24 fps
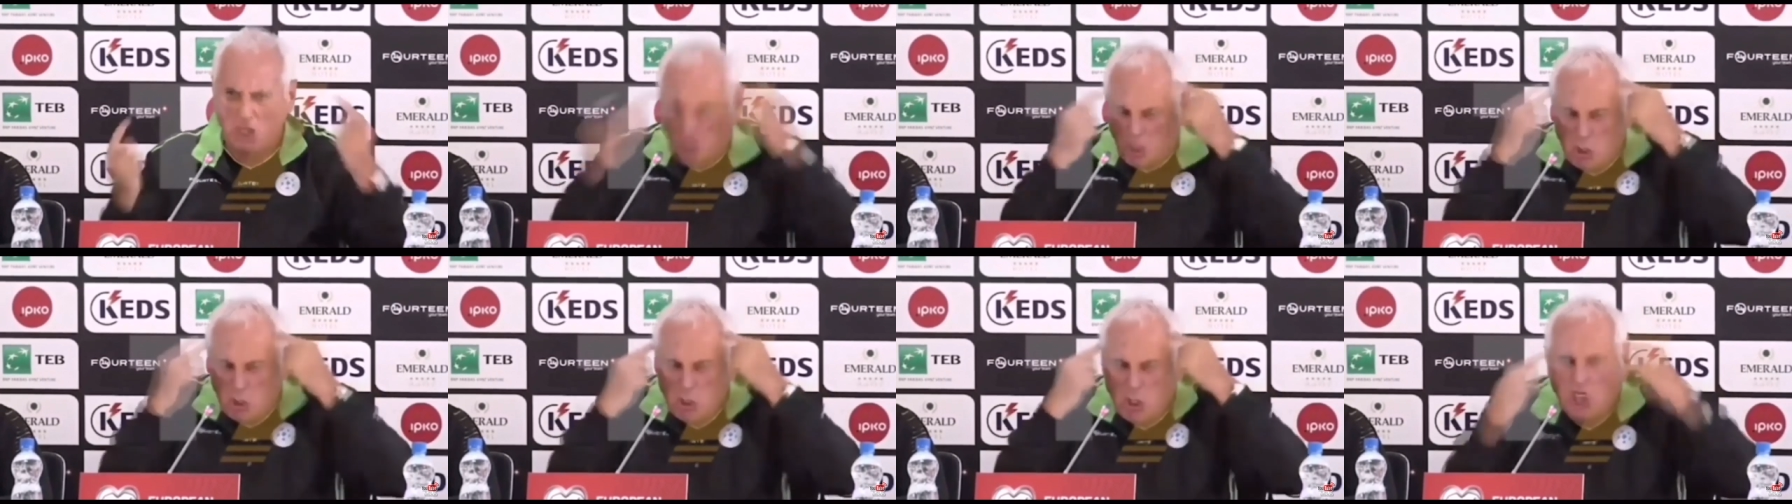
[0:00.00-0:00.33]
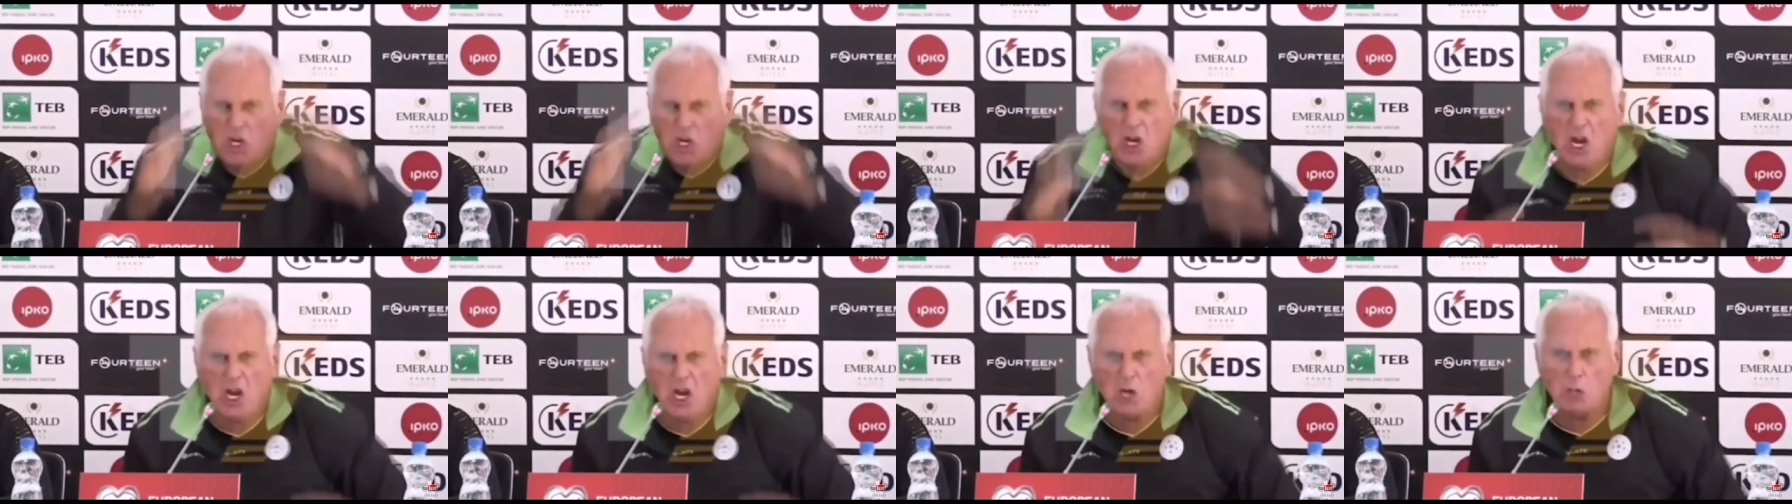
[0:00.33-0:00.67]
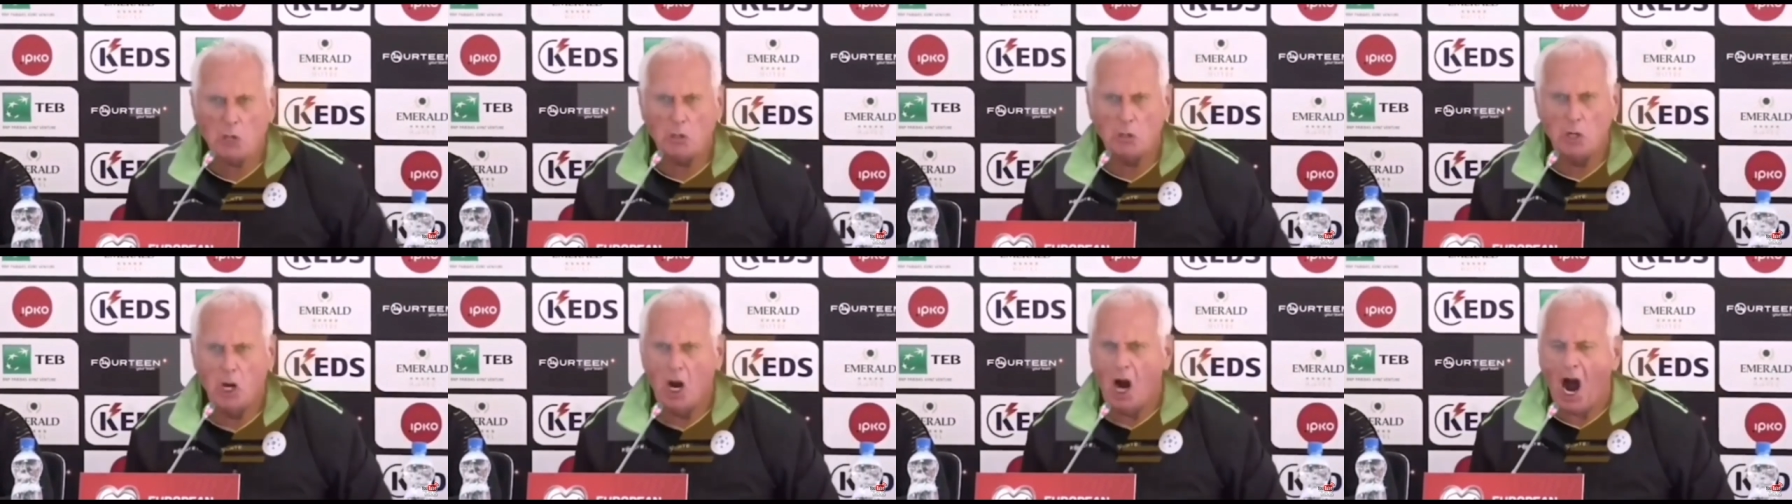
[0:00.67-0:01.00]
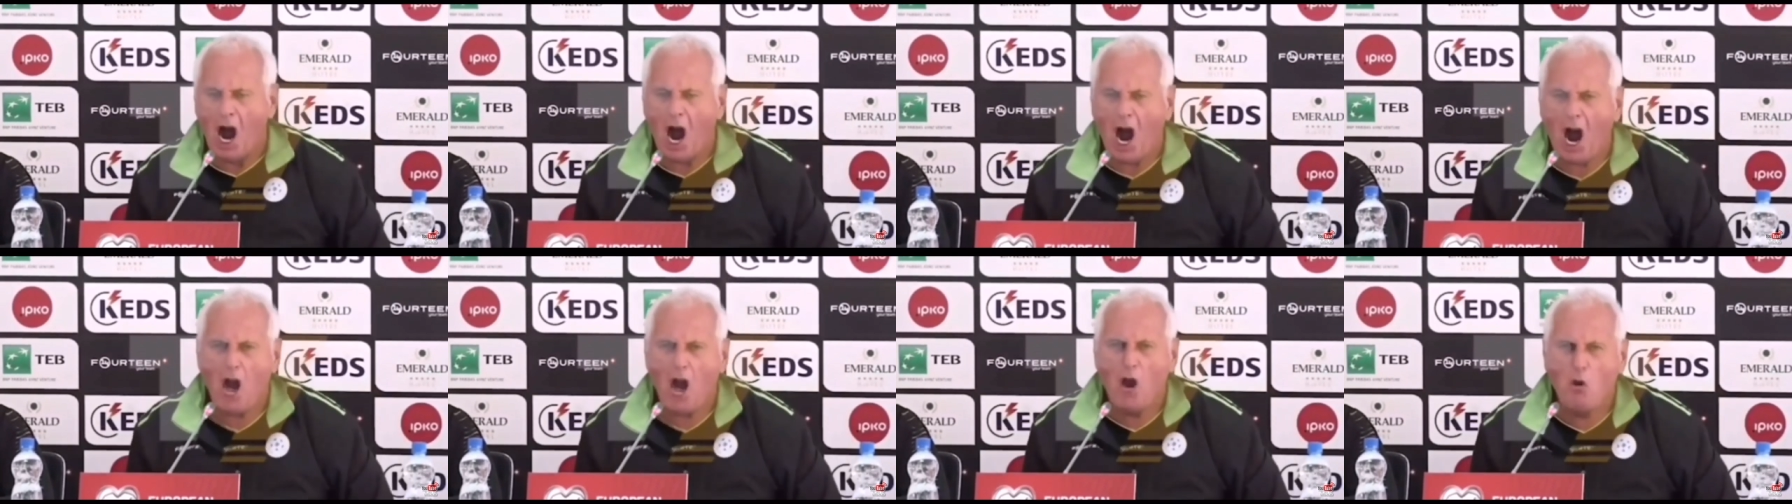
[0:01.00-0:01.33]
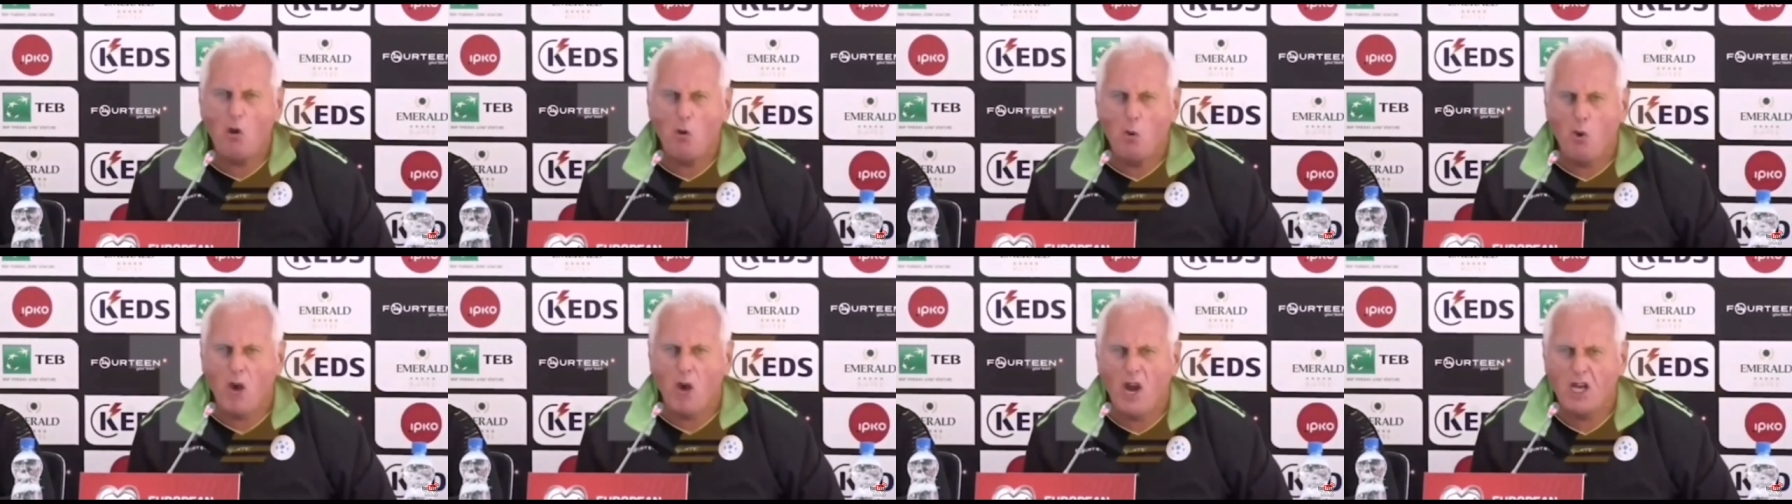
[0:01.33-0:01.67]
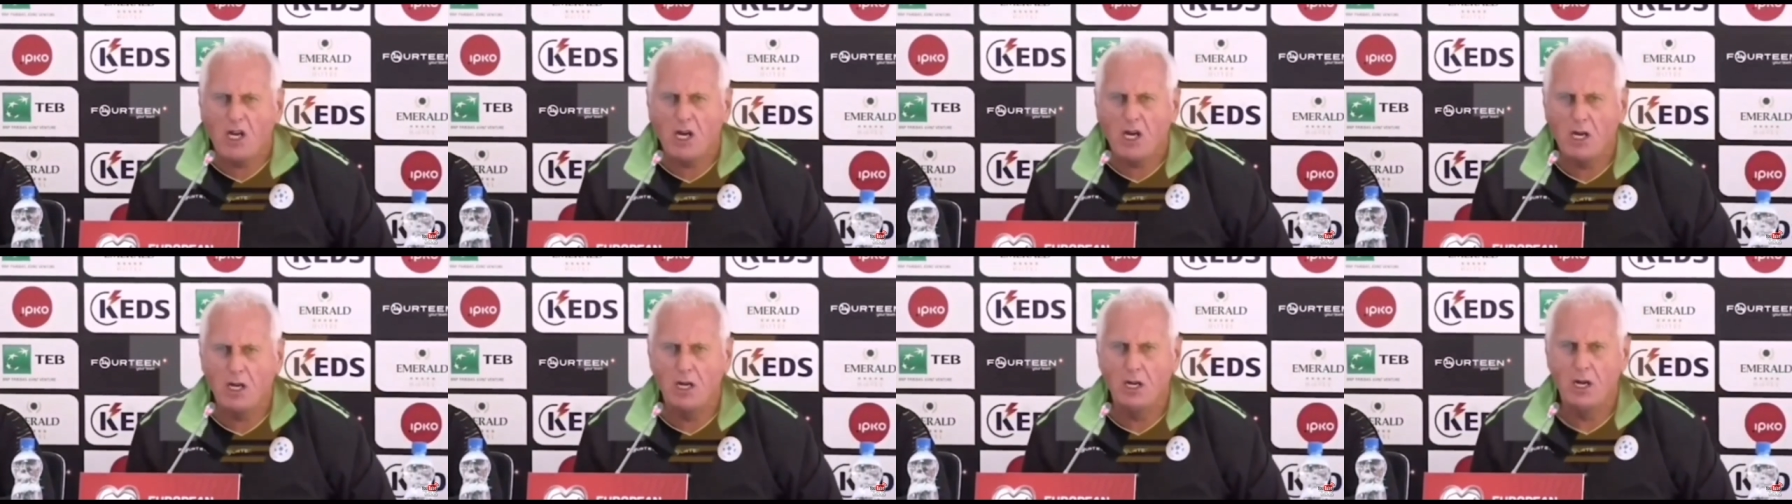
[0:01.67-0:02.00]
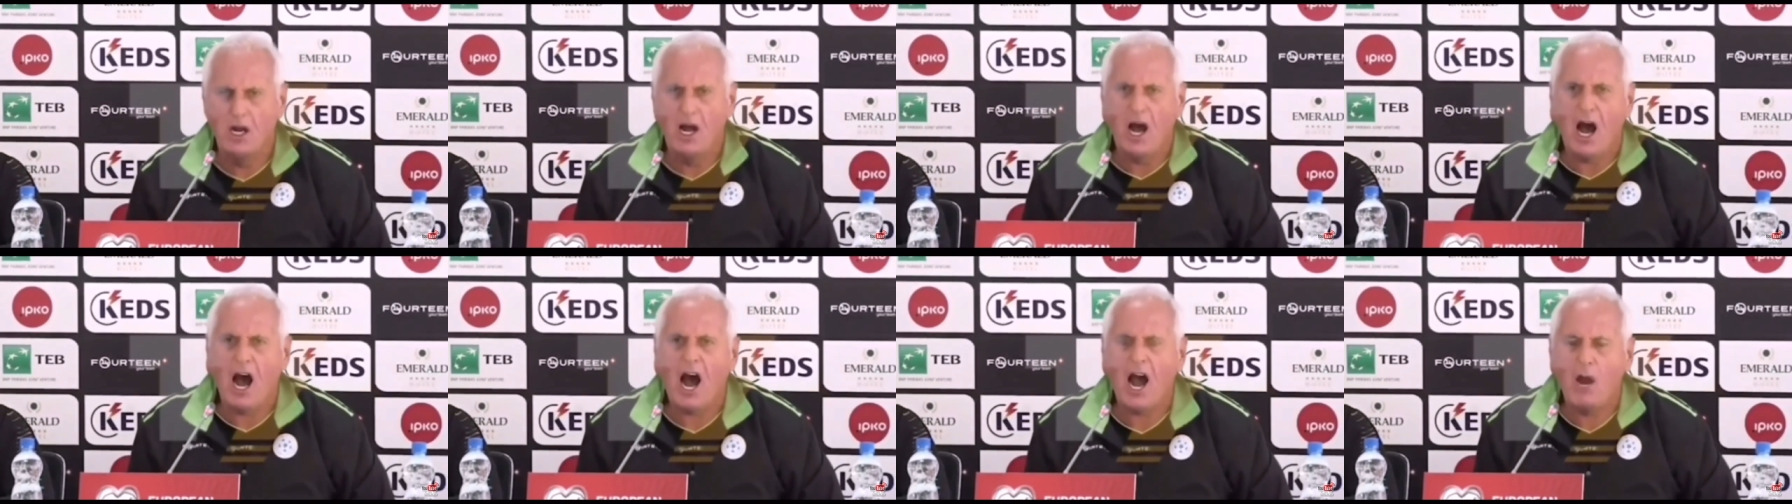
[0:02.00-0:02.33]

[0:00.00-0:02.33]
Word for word: But it's only here. I will,